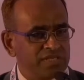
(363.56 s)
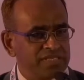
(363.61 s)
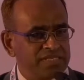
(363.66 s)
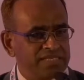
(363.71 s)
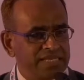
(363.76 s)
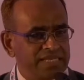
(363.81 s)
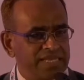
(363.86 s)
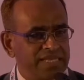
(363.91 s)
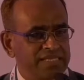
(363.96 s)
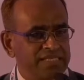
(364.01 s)
the
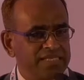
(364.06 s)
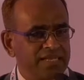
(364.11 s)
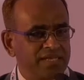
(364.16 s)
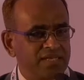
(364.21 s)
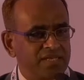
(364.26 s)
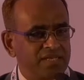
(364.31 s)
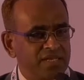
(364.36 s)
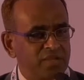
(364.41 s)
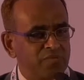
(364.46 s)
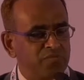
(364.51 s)
seas
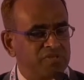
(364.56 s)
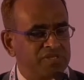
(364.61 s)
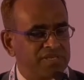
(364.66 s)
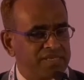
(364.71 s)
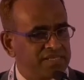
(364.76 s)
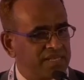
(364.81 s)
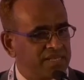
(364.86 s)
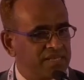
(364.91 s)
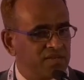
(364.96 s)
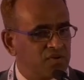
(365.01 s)
and deep
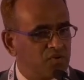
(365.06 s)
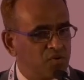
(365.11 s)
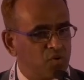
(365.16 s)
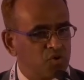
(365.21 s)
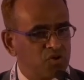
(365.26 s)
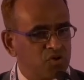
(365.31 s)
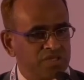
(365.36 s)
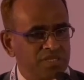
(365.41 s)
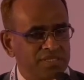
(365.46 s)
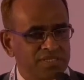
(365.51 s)
seas and
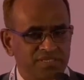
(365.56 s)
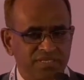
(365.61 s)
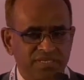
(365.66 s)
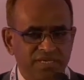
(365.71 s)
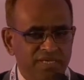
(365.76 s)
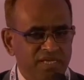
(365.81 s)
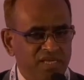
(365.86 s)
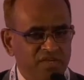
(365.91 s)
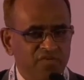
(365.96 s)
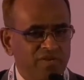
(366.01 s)
oceans,
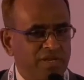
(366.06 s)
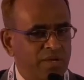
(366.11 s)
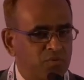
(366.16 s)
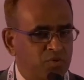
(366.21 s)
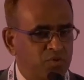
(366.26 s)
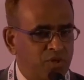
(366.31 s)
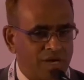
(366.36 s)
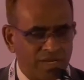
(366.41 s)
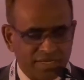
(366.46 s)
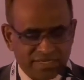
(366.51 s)
even up
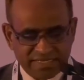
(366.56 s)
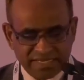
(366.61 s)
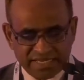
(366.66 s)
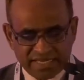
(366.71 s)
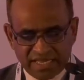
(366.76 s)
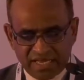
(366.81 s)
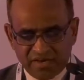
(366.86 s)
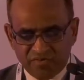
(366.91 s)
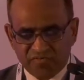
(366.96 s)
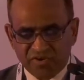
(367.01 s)
to
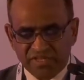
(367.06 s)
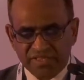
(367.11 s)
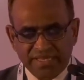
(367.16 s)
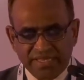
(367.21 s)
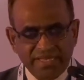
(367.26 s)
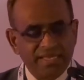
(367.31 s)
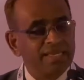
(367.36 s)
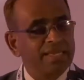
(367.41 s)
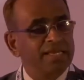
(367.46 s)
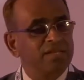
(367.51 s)
Arctic,
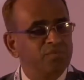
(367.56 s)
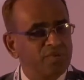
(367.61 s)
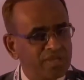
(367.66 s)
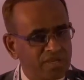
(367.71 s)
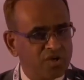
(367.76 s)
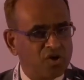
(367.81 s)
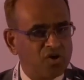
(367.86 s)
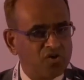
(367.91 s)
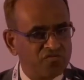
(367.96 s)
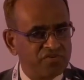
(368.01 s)
everything can
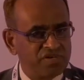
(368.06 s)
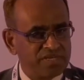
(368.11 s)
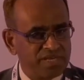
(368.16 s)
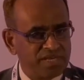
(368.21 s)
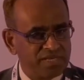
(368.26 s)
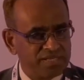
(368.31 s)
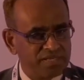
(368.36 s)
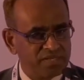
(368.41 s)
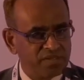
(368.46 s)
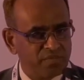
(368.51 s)
be covered
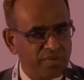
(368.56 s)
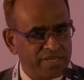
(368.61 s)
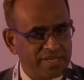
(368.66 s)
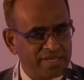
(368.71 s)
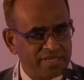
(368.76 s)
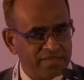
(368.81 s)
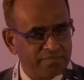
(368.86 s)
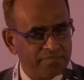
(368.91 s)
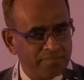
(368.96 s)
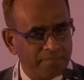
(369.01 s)
under the
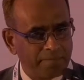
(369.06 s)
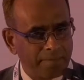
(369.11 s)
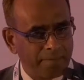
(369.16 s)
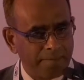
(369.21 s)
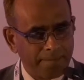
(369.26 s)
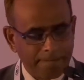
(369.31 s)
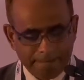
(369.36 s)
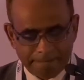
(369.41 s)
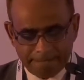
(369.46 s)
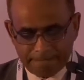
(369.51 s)
maritime
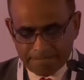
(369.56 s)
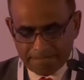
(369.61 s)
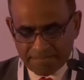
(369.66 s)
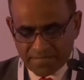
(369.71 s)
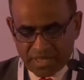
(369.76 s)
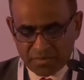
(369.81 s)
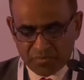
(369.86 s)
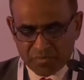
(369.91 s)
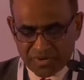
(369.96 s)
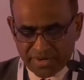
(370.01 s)

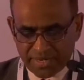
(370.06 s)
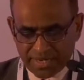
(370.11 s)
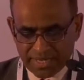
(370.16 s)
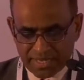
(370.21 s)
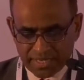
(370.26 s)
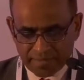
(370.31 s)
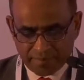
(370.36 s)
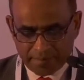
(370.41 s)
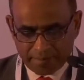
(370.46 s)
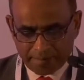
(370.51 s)
umbrella.